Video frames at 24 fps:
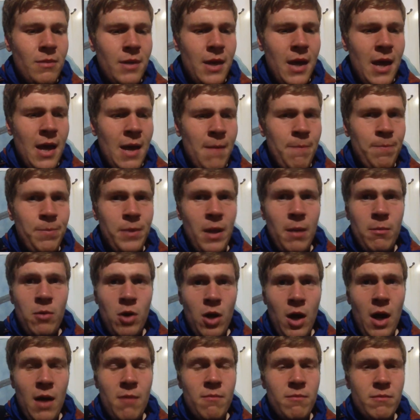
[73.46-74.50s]
um, I'm,
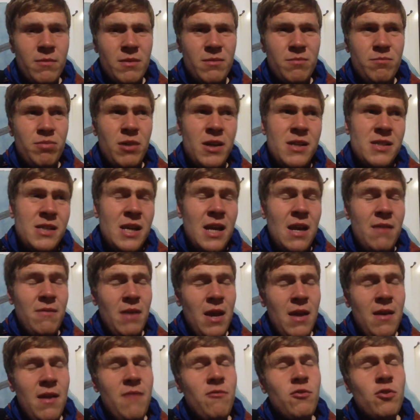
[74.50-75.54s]
I'm Preston. If,
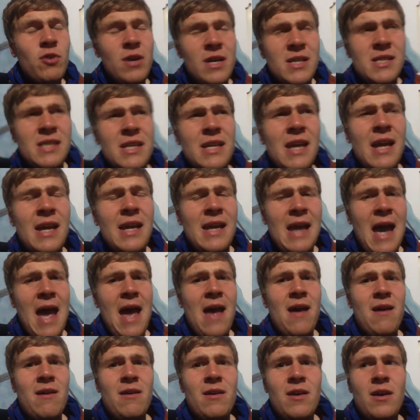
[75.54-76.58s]
if Grayson can
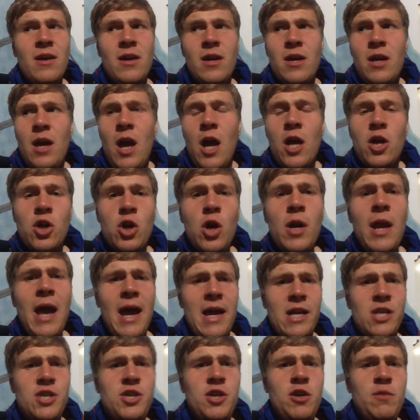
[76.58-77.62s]
get a good
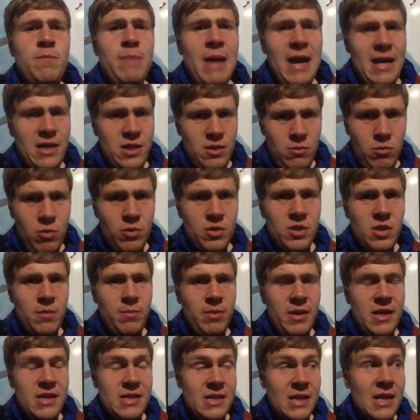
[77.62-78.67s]
attitude back towards the
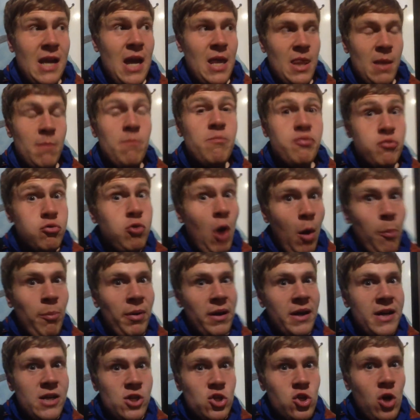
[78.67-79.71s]
players and get them
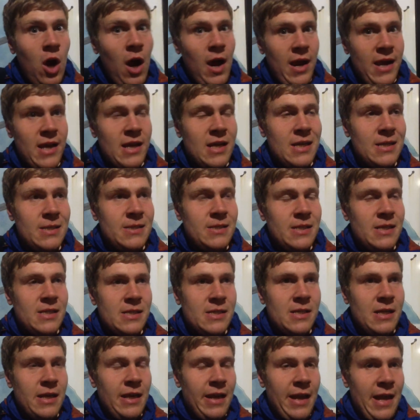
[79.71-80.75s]
properly trying
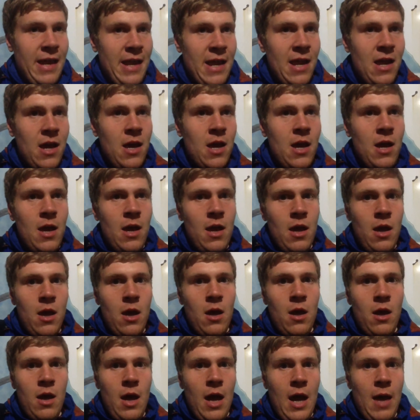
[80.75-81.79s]
consistently,
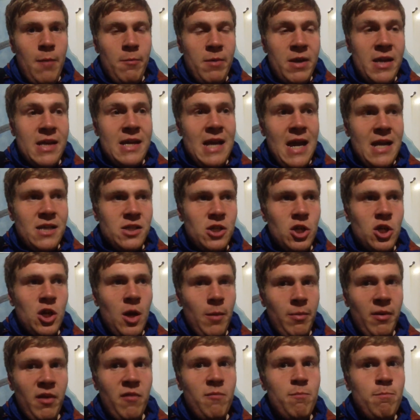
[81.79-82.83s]
and we get a
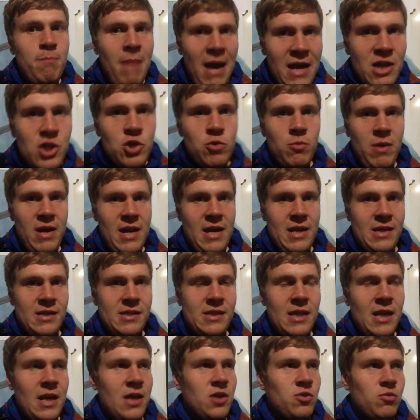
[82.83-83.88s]
couple of match winners,
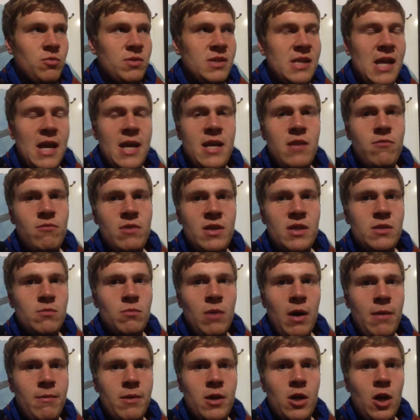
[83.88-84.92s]
then I don't see any reason
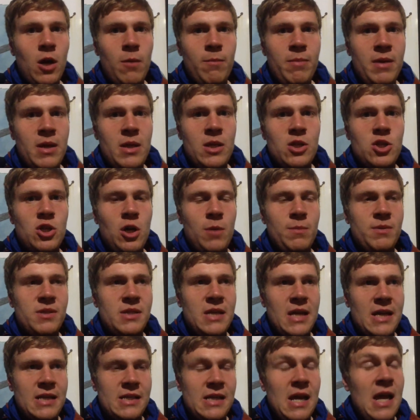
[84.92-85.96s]
why we can't be in the top
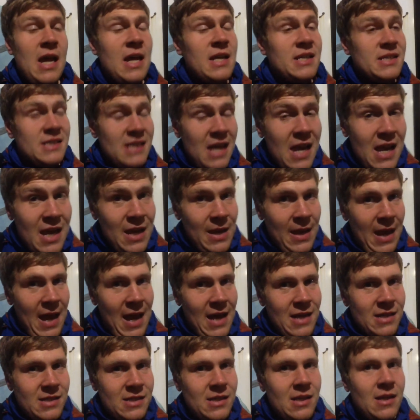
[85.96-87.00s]
six. Saying
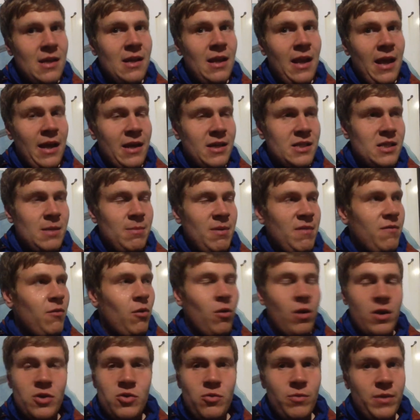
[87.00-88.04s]
that, like I said
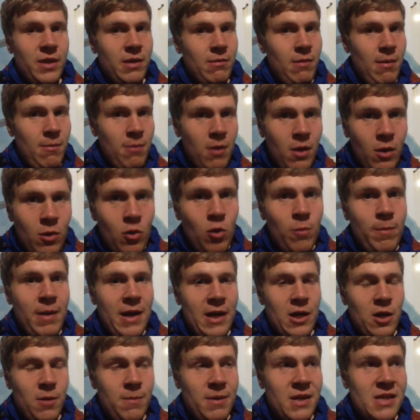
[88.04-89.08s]
before, I don't think we will go
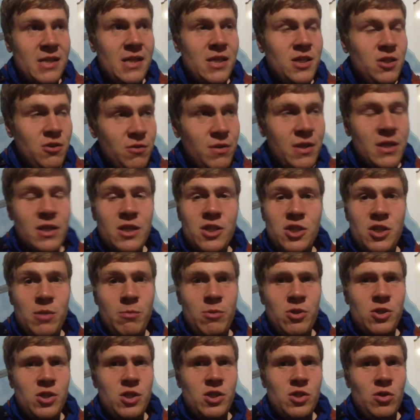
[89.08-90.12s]
back up because I do think there's too
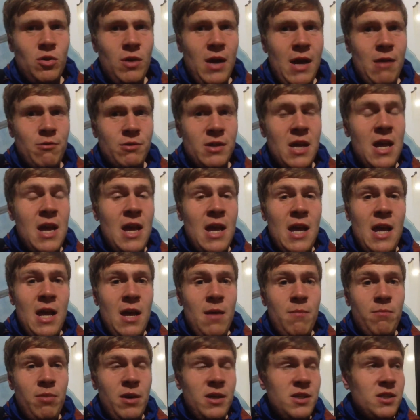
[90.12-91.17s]
much to sort out.
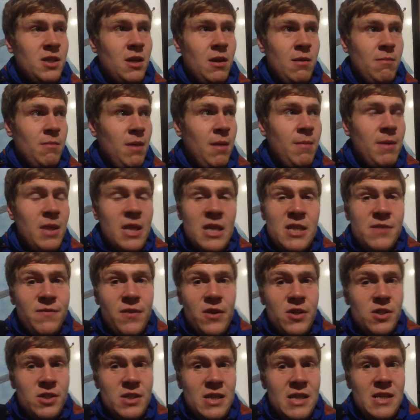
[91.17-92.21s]
Preston, and maybe this
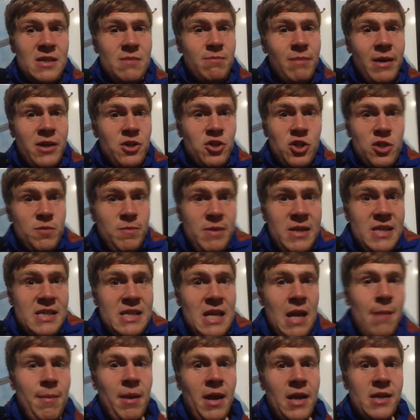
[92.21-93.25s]
first season might just be
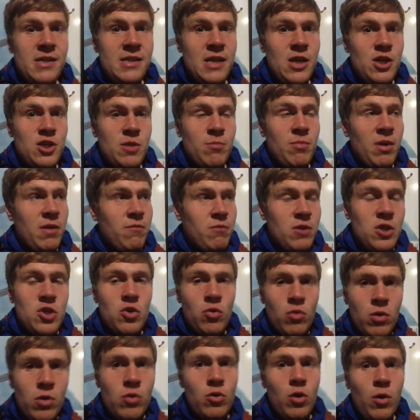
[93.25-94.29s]
stabilisation, but if we
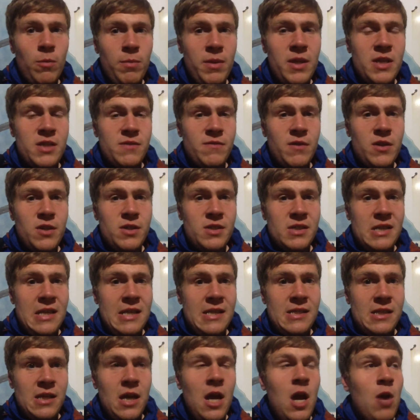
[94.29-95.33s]
don't go up this first
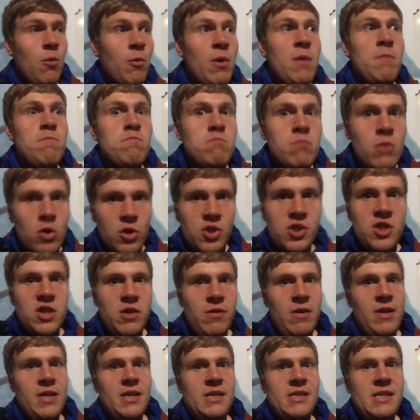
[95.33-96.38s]
season, we must do
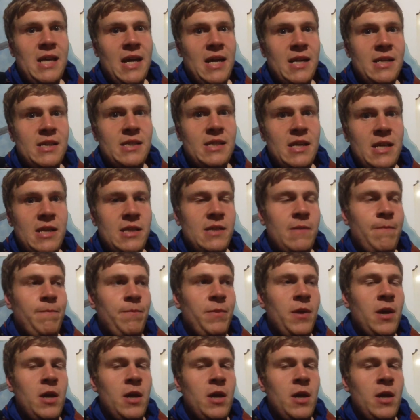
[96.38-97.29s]
it the second season.